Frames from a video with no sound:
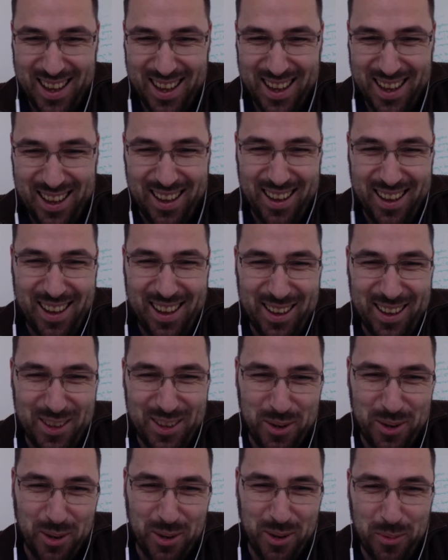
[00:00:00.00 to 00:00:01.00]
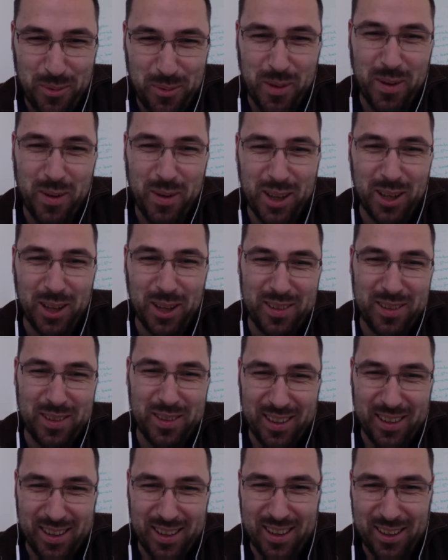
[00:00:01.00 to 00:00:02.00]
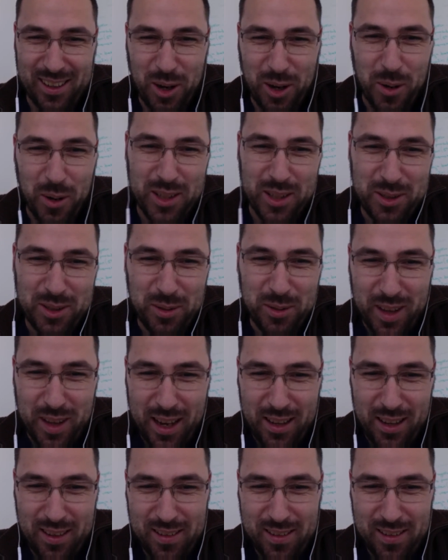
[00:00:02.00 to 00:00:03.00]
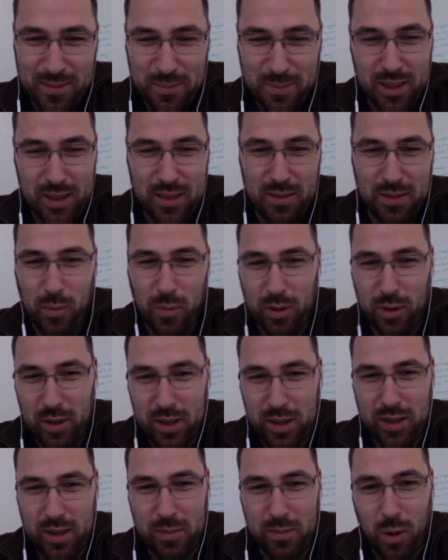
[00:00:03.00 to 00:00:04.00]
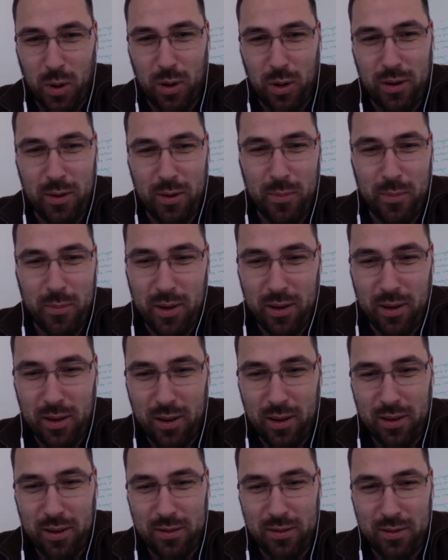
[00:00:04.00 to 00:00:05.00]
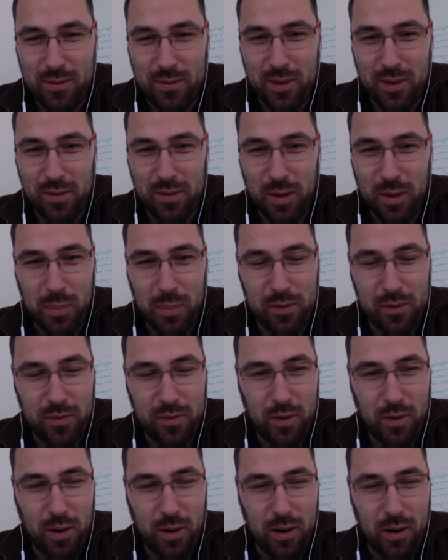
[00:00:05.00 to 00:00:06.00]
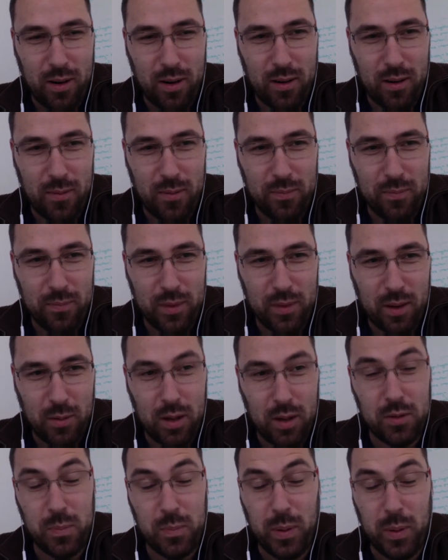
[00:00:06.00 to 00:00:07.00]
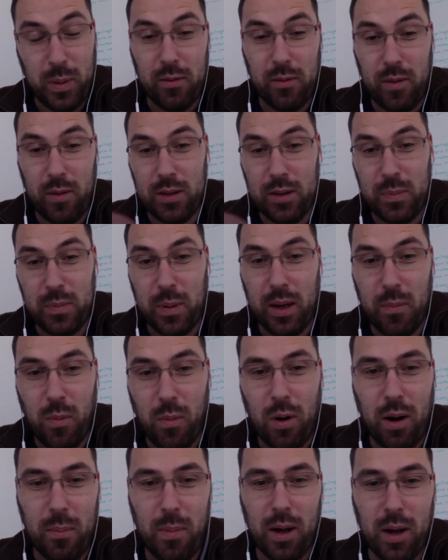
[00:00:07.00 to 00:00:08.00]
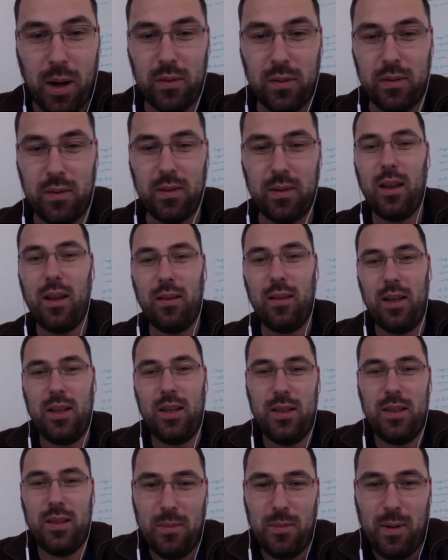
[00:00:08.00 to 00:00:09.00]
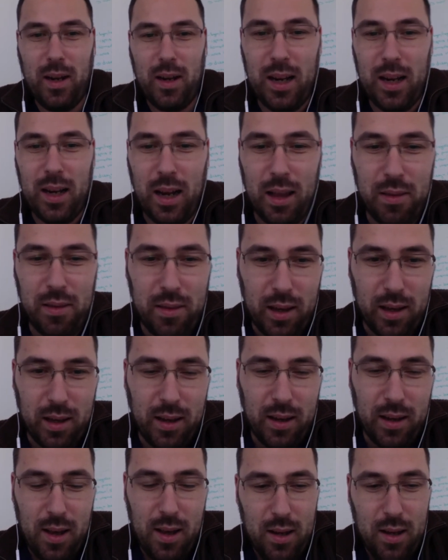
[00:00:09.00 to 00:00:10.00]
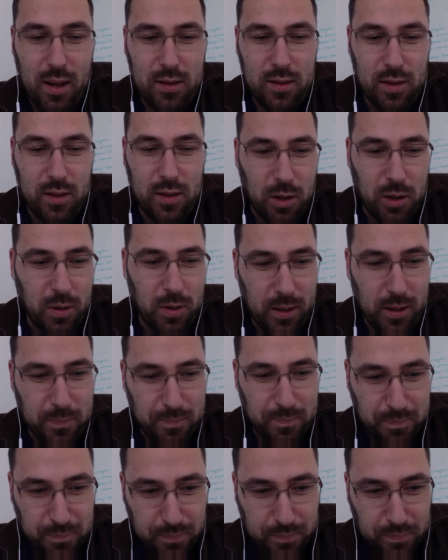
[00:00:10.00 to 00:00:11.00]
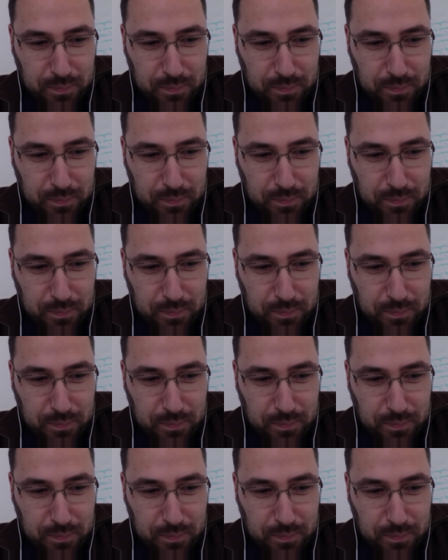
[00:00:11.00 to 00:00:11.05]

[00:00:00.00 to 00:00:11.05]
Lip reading: we will not go into that. This is more of a topic for we are speaking more about the Easy Vanilla thing. So